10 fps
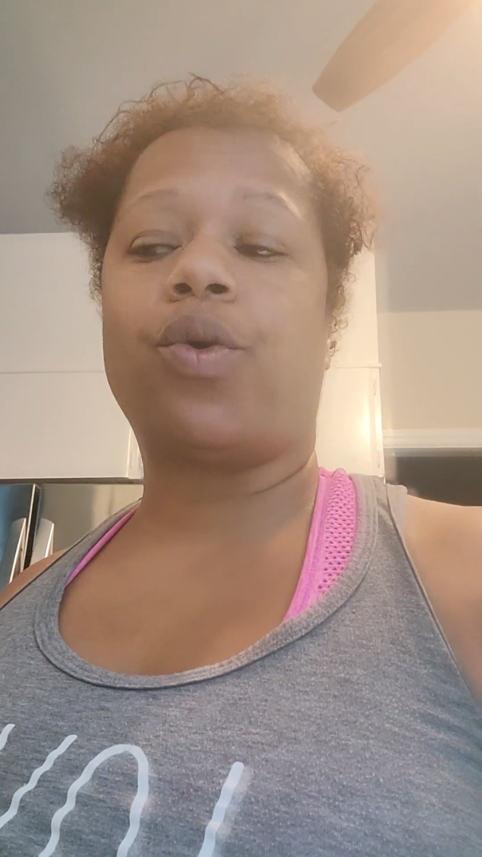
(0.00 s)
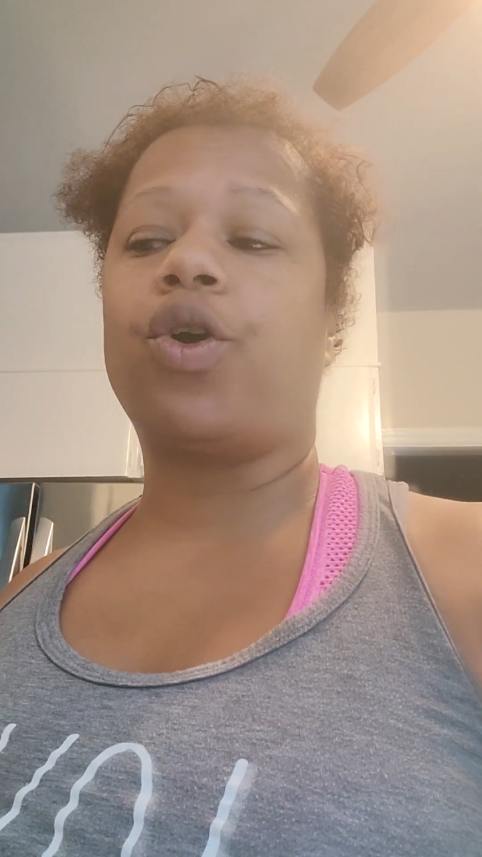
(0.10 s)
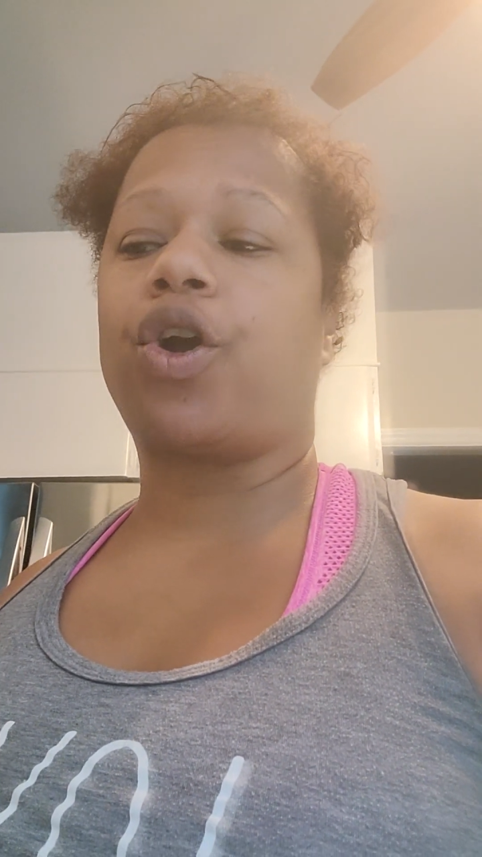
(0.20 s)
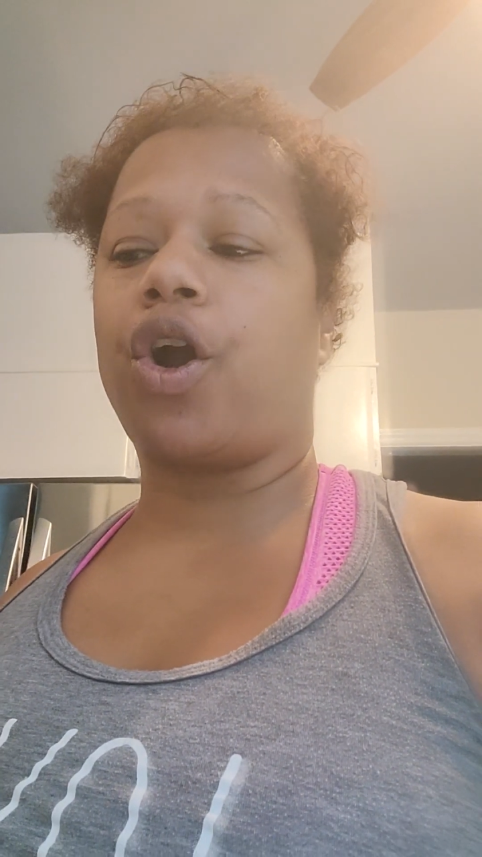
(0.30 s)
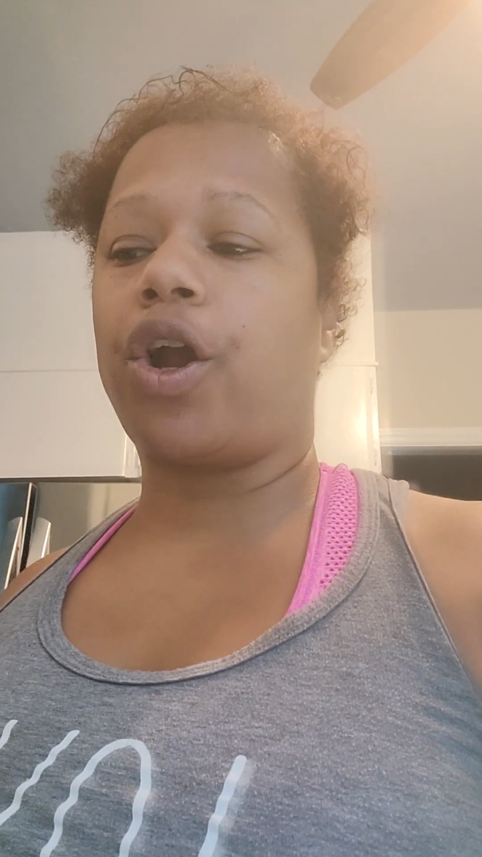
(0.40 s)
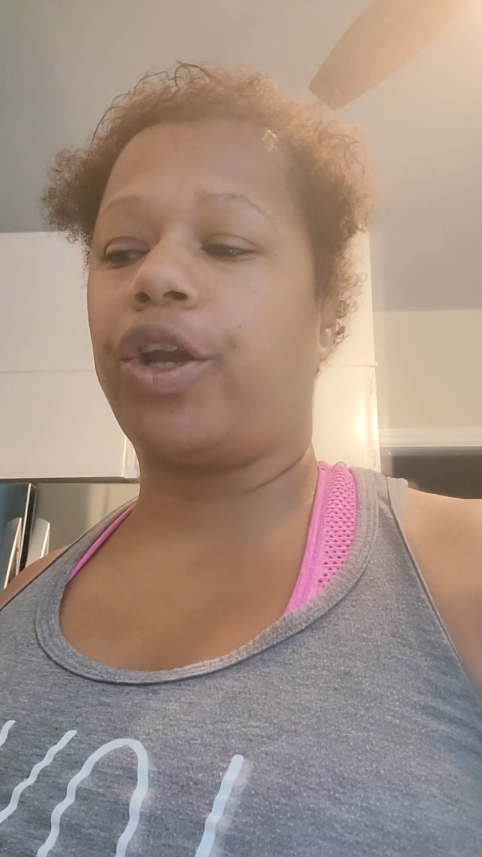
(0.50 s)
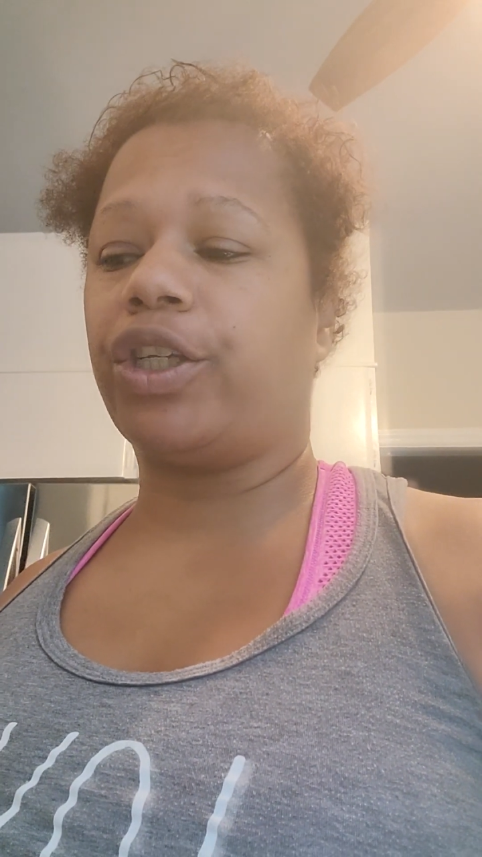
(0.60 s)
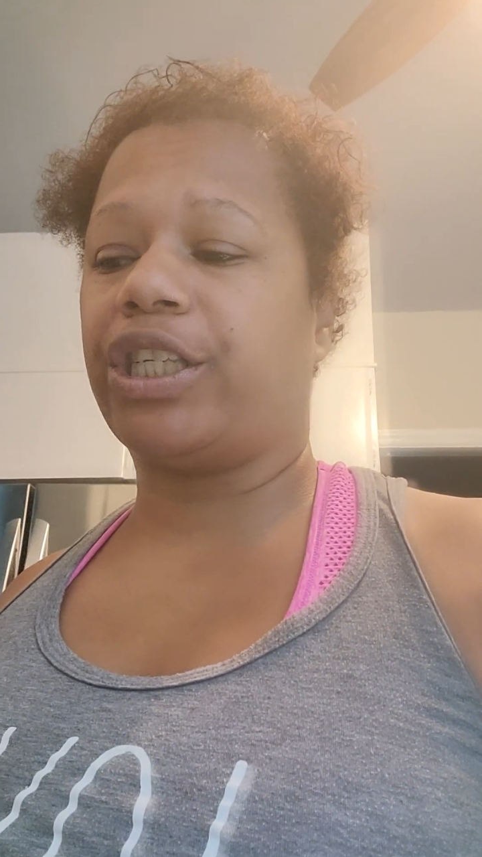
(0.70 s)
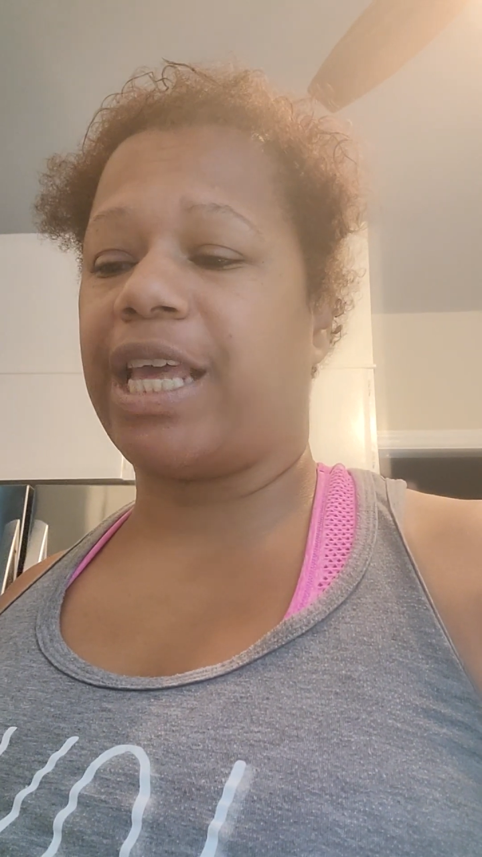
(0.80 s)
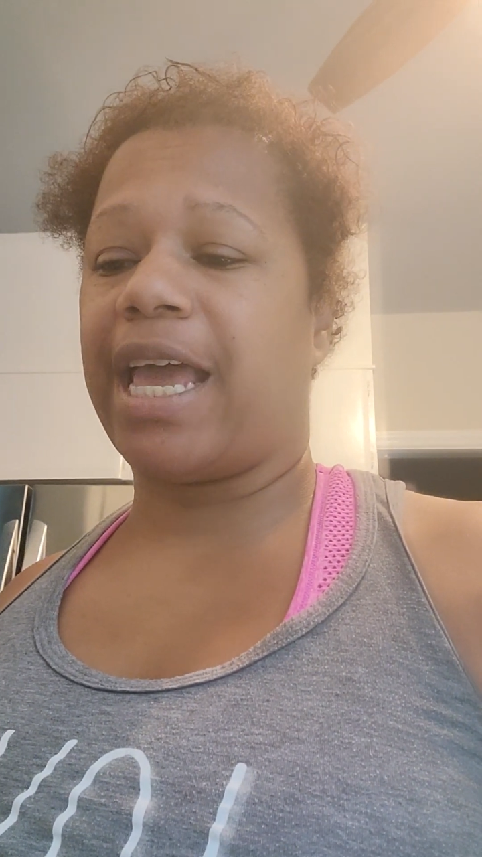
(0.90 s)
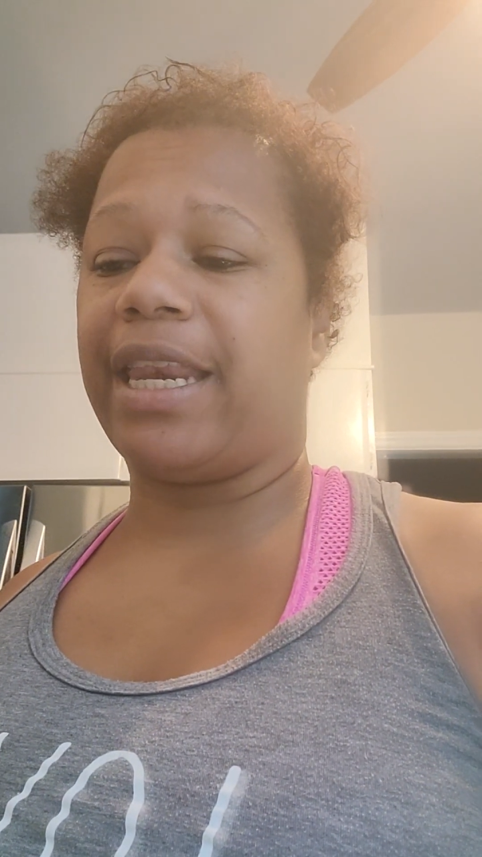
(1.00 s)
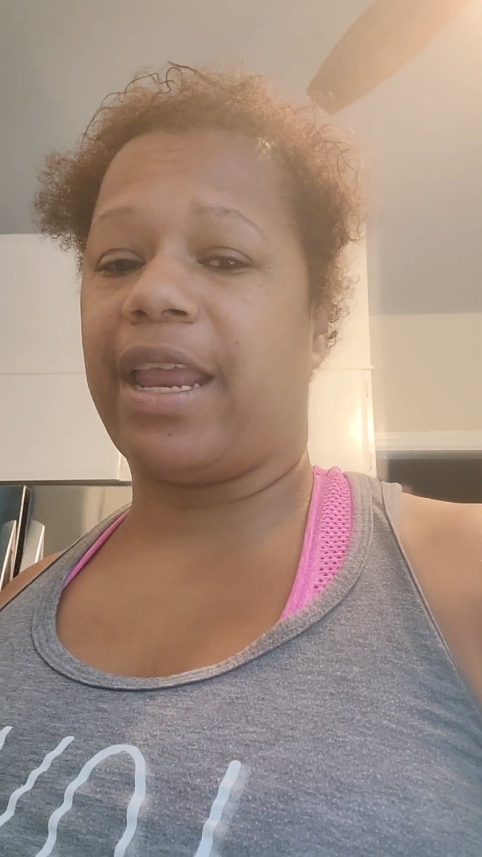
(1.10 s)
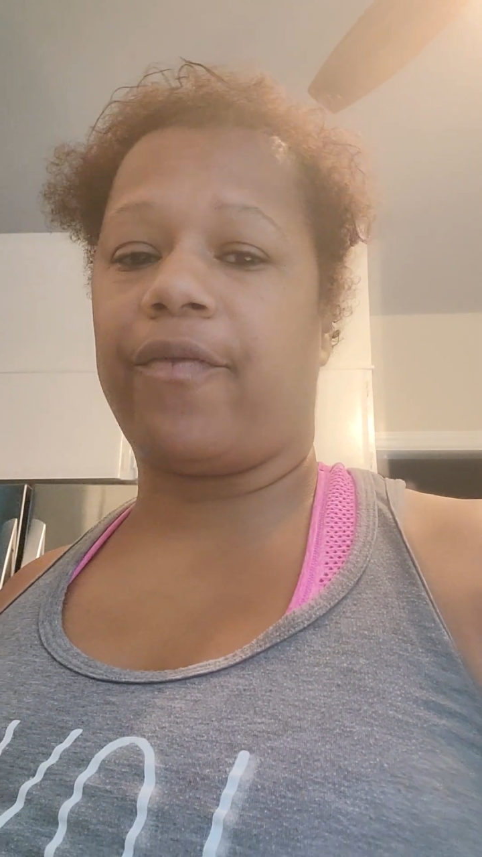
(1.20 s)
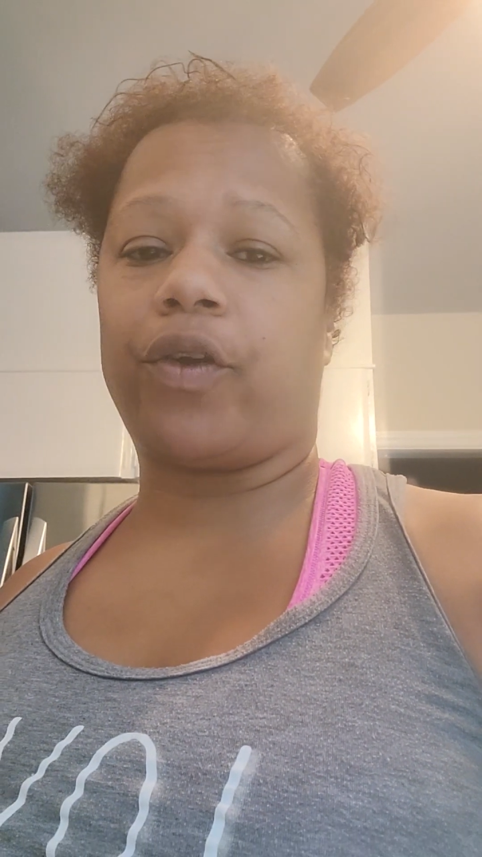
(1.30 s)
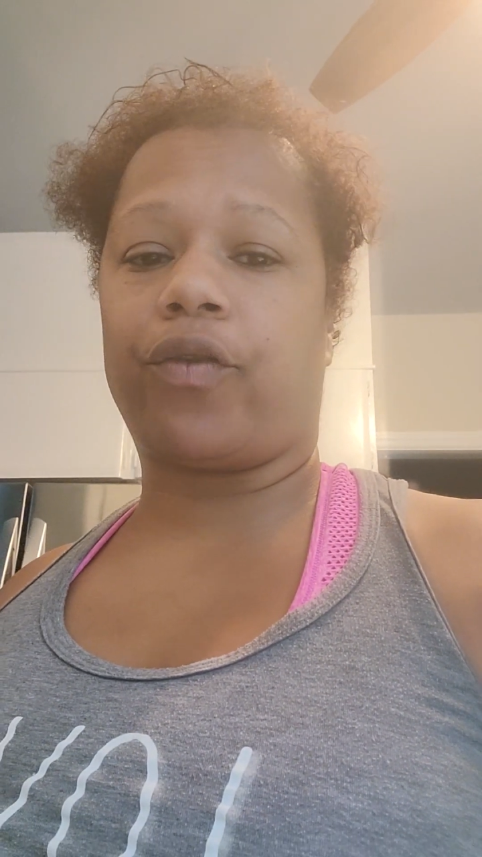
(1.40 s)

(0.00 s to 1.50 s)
or gardeners that never